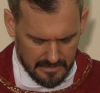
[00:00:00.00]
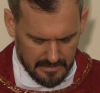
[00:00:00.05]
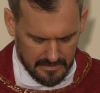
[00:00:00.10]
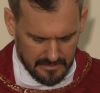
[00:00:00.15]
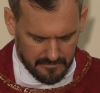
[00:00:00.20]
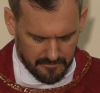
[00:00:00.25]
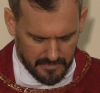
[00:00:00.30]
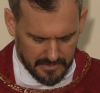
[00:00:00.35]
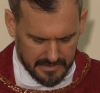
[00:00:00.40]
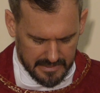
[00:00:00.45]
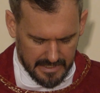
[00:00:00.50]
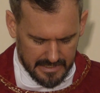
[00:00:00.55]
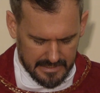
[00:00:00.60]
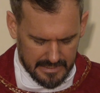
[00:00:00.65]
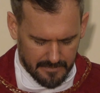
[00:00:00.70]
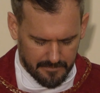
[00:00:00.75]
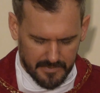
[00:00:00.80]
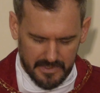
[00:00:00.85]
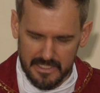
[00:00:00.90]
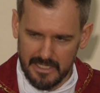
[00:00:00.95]
But they end
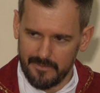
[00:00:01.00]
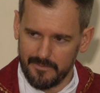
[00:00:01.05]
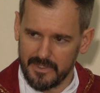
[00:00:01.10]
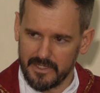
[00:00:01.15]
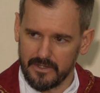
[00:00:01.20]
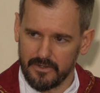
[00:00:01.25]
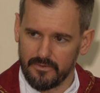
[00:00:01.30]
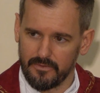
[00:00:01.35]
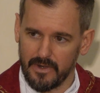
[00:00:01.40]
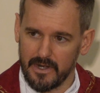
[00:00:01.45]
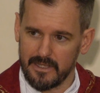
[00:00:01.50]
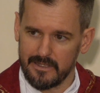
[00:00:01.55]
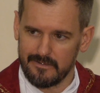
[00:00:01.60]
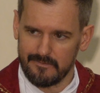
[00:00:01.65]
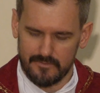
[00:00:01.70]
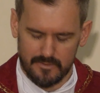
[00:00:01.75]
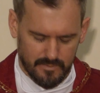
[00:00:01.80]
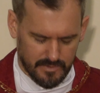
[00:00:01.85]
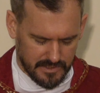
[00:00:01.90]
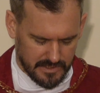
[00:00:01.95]
up becoming
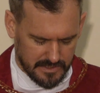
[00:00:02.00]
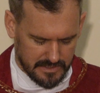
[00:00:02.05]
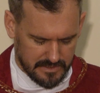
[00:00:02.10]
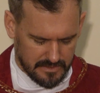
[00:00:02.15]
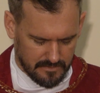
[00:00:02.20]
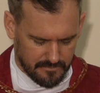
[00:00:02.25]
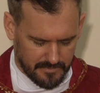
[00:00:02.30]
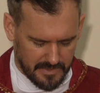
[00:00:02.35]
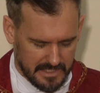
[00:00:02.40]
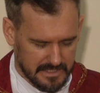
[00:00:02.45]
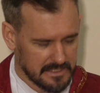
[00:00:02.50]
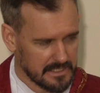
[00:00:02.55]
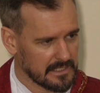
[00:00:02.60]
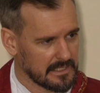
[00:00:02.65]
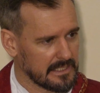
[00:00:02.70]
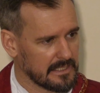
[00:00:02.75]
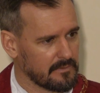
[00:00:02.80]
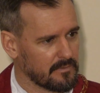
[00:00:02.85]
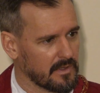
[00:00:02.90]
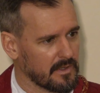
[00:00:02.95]
graves, which is
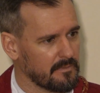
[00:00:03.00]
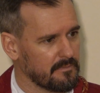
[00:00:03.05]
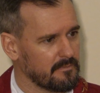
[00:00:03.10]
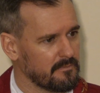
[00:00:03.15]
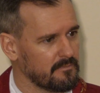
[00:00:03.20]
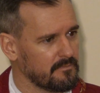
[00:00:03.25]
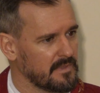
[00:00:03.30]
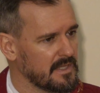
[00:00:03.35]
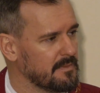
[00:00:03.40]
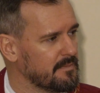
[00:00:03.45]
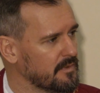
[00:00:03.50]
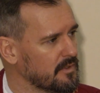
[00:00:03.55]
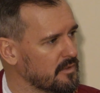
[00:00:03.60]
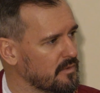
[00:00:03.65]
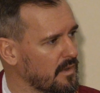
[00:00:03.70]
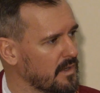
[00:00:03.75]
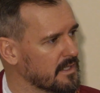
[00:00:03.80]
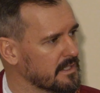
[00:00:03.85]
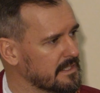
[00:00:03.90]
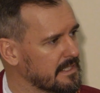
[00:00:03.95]
basically where people who
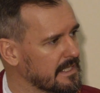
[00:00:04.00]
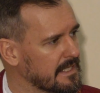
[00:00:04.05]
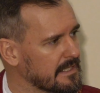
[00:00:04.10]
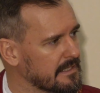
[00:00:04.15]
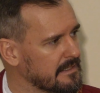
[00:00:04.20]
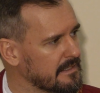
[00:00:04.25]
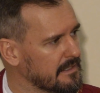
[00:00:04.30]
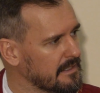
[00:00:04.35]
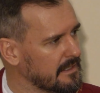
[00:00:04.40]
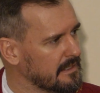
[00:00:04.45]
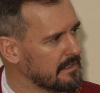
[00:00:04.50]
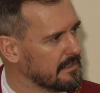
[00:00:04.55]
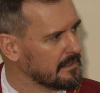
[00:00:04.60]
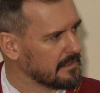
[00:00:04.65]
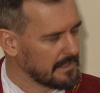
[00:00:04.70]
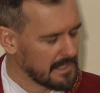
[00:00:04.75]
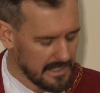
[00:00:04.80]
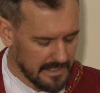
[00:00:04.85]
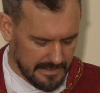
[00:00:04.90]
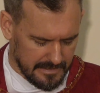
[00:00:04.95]
are dead
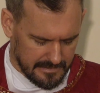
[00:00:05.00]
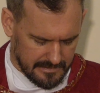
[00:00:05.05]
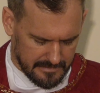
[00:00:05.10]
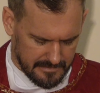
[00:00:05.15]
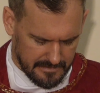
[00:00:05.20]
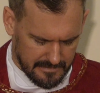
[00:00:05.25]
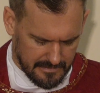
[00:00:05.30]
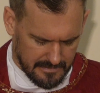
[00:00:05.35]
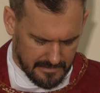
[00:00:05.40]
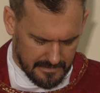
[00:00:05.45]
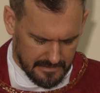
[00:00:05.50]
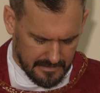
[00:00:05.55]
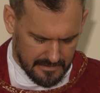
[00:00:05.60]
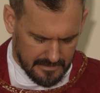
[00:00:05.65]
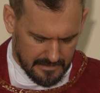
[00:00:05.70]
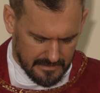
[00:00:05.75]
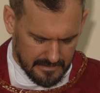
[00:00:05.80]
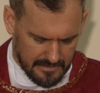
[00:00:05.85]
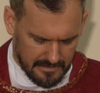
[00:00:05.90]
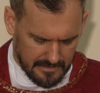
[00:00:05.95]
lie.
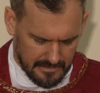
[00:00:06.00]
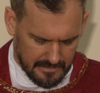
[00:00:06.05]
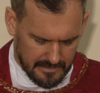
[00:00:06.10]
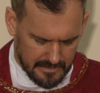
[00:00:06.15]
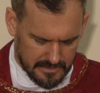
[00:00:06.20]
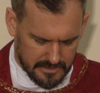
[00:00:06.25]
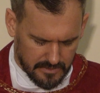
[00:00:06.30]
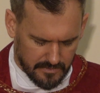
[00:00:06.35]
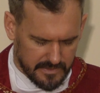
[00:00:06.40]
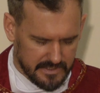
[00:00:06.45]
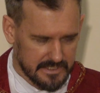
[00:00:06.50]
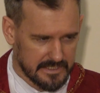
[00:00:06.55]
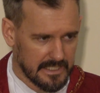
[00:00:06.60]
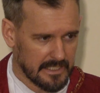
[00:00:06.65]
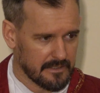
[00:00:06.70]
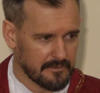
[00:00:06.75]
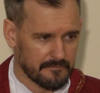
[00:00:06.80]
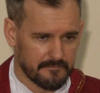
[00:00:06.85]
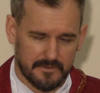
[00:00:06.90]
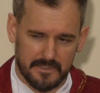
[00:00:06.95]
And so
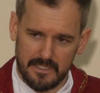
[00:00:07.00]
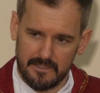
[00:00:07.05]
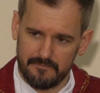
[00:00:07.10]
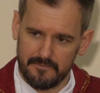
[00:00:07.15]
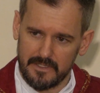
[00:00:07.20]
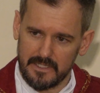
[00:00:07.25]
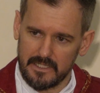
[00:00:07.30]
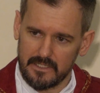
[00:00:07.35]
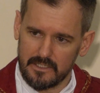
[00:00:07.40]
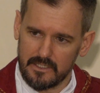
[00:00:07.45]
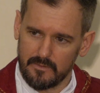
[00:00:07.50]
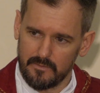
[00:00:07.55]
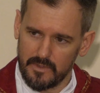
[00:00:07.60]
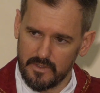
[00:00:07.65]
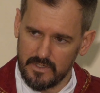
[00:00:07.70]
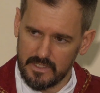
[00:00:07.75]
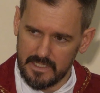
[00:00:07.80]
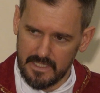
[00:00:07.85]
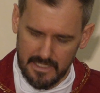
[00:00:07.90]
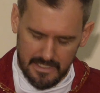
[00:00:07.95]
instead of giving and
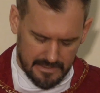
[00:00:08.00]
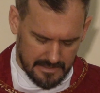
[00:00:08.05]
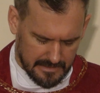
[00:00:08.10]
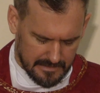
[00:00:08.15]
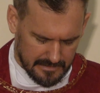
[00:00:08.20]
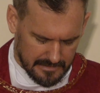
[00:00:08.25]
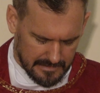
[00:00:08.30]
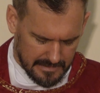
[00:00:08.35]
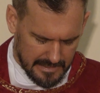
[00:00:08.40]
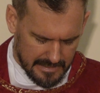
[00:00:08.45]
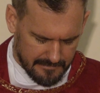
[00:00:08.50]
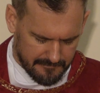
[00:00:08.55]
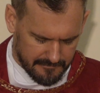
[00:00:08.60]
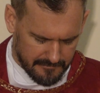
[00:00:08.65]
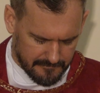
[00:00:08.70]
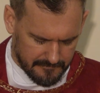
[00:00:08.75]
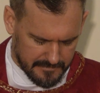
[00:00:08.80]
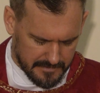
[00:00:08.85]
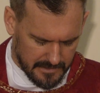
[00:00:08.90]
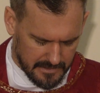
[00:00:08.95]
communicating the life
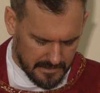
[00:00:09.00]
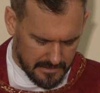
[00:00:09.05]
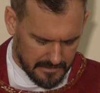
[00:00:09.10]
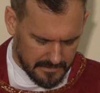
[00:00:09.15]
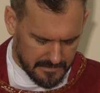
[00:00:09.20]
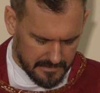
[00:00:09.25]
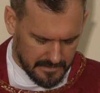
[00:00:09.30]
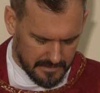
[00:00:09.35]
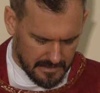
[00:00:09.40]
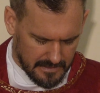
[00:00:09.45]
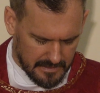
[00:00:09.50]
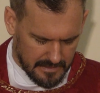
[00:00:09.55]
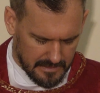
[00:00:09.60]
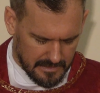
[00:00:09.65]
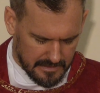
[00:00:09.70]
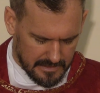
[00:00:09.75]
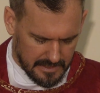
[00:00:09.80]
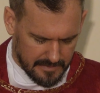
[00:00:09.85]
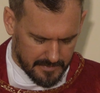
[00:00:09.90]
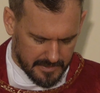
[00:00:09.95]
of God,
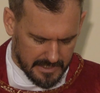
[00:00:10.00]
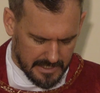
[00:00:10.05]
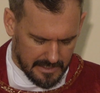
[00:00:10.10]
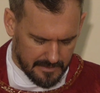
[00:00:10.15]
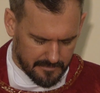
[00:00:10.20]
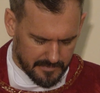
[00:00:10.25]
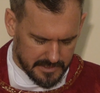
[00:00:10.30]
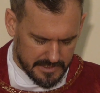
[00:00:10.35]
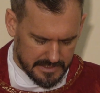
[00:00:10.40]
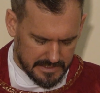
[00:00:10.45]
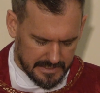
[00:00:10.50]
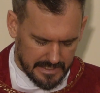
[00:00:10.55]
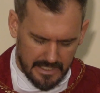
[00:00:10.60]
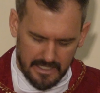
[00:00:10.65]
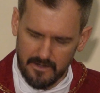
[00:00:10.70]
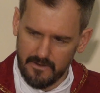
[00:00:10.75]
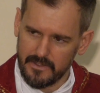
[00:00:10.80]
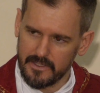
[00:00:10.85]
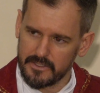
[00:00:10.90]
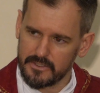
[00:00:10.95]
they become a
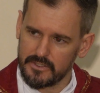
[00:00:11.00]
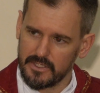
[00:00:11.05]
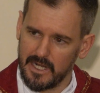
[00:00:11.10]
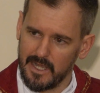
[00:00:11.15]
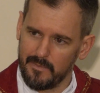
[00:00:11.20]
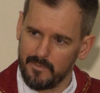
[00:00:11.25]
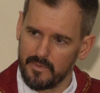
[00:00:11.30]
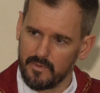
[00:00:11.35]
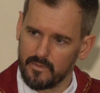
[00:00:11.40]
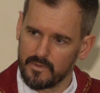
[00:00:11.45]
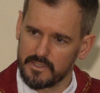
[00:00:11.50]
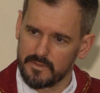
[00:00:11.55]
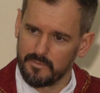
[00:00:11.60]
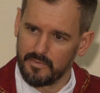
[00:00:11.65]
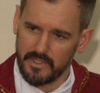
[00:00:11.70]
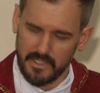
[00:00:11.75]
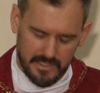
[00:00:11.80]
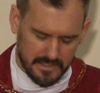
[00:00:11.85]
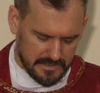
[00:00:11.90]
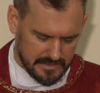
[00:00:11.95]
snare and a trap which
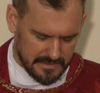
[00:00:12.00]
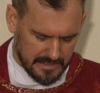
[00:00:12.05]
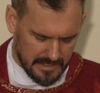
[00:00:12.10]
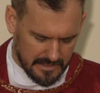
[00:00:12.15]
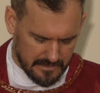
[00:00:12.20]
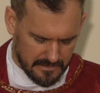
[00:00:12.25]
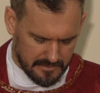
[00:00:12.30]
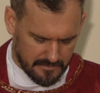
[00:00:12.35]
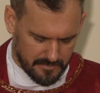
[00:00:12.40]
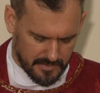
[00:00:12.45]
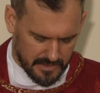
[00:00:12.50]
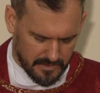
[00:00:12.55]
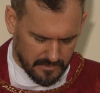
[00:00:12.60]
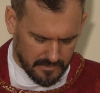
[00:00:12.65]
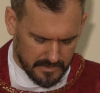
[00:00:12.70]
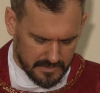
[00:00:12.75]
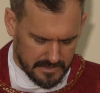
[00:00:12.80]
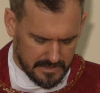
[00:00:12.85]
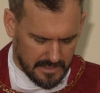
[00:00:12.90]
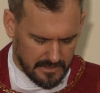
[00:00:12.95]
brings death
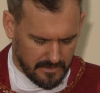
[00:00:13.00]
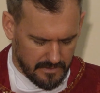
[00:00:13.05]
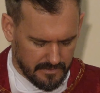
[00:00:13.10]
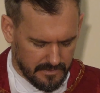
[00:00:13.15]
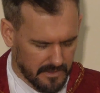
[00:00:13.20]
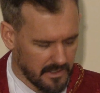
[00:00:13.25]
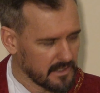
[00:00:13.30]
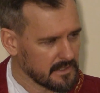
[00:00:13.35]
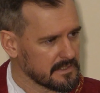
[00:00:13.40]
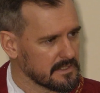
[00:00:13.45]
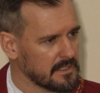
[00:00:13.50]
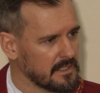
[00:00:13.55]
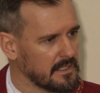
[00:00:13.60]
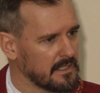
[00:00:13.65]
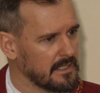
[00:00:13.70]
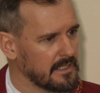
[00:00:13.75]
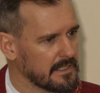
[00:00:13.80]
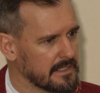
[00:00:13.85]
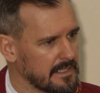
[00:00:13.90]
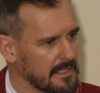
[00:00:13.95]
because they are not,
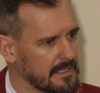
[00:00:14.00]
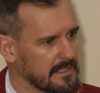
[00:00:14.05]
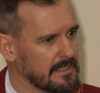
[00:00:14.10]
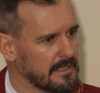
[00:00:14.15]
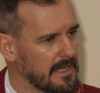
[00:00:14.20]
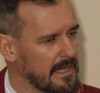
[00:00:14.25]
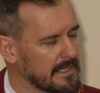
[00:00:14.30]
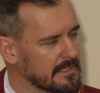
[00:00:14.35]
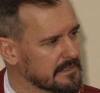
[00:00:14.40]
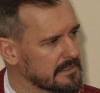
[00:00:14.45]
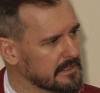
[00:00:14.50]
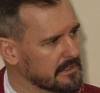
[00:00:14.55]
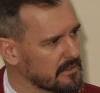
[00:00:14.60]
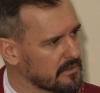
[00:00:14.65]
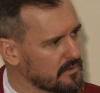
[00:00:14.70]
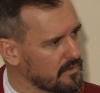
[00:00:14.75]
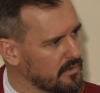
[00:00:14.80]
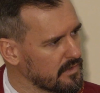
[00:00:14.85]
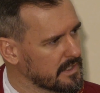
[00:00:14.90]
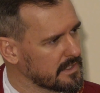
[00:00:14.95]
again, acting
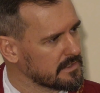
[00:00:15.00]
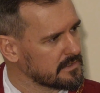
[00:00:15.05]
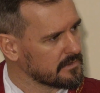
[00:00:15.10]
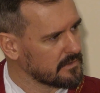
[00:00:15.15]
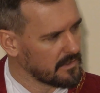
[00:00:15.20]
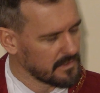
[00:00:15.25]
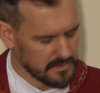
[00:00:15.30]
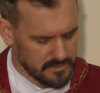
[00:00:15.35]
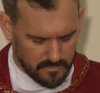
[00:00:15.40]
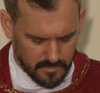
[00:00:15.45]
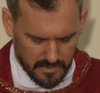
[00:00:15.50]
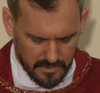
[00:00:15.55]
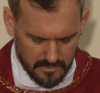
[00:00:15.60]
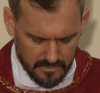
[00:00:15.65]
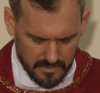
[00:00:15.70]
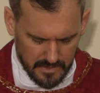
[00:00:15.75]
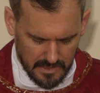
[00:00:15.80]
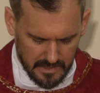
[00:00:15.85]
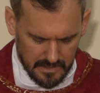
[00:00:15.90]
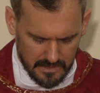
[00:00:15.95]
according to God's
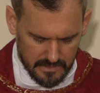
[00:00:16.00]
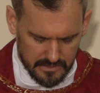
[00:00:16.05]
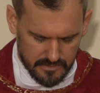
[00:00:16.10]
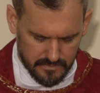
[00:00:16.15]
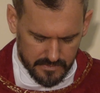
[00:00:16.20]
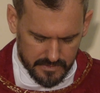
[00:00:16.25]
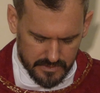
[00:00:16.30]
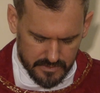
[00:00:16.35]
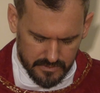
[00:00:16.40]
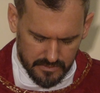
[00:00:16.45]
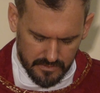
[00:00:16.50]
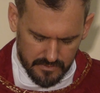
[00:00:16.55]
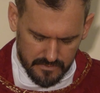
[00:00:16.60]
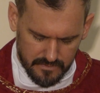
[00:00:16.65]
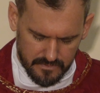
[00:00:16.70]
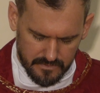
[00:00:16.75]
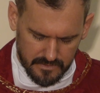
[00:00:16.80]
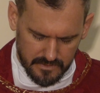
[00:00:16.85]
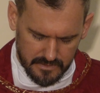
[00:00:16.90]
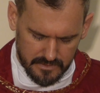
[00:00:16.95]
will, to His
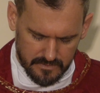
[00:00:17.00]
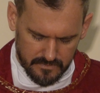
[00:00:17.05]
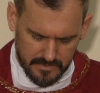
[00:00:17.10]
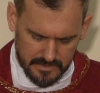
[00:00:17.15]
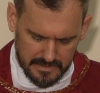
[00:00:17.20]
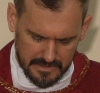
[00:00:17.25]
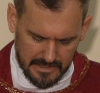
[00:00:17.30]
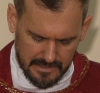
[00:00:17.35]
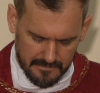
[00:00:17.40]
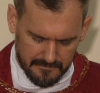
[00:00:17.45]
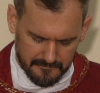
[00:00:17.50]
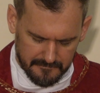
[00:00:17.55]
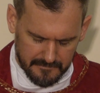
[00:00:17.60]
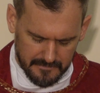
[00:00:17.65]
truth, and to His love.